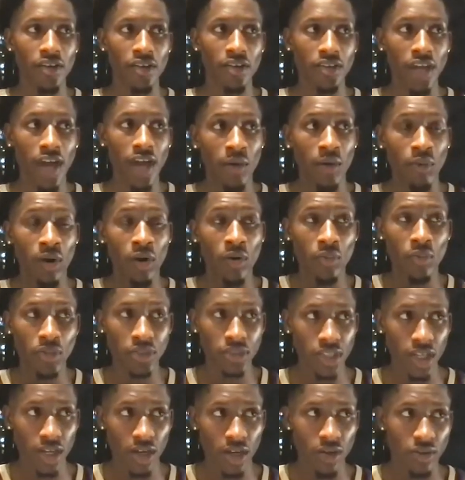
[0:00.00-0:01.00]
Y'all want
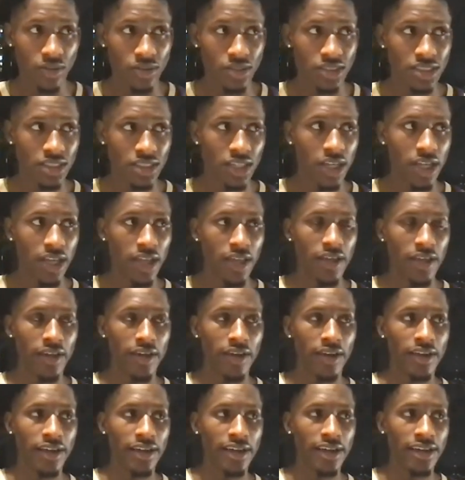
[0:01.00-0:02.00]
results.
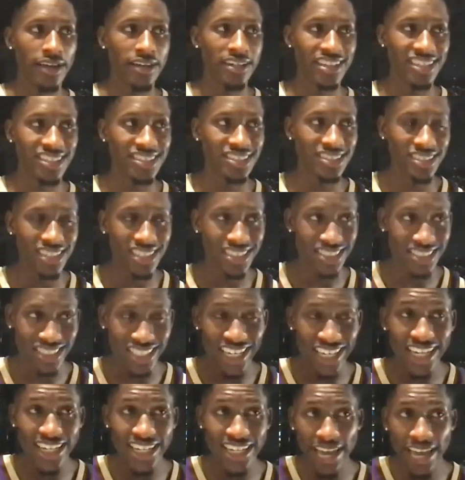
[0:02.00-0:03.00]
The
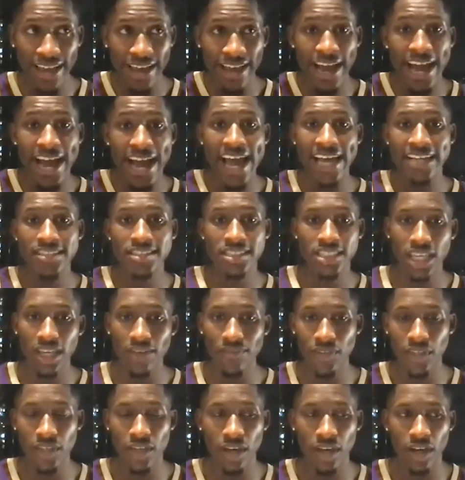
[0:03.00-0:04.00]
seed that God has
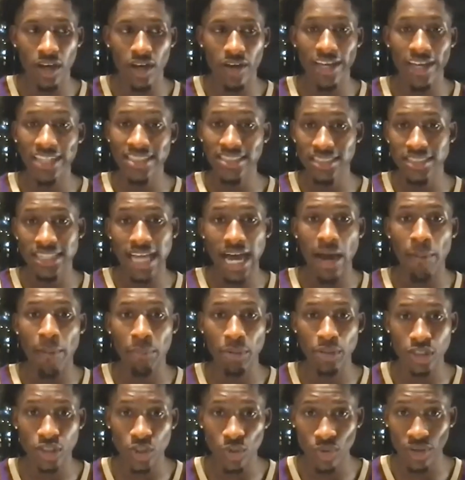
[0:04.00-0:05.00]
given y'all is his
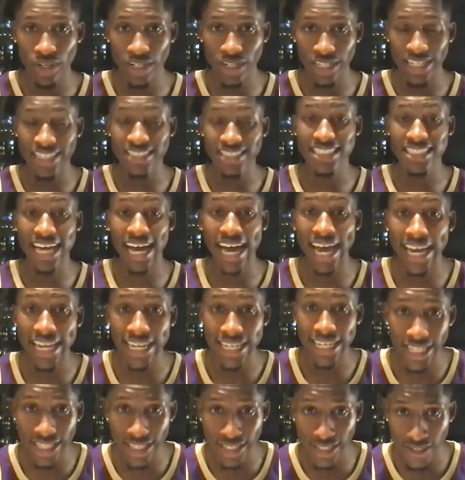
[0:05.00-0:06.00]
opportunity. It's the
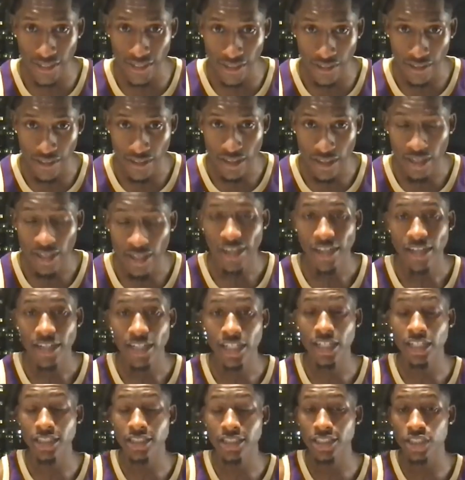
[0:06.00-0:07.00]
idea.
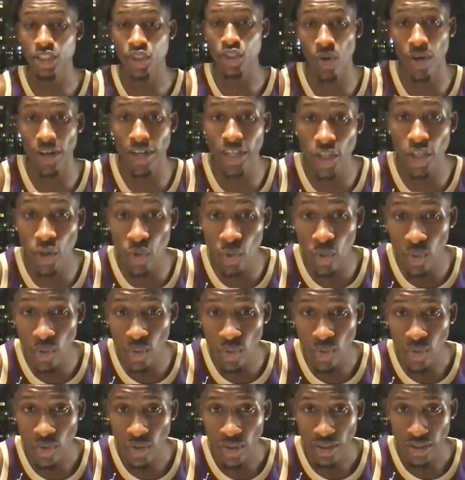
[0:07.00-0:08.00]
The
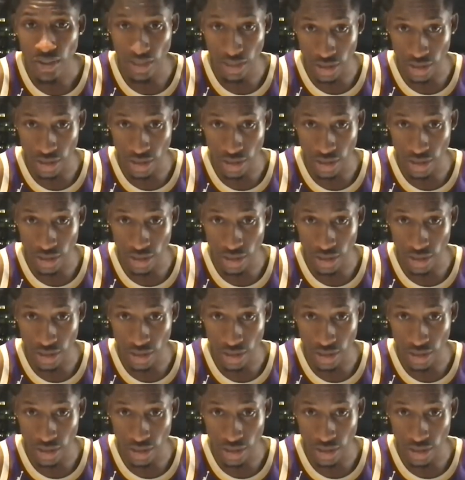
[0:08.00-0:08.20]
soil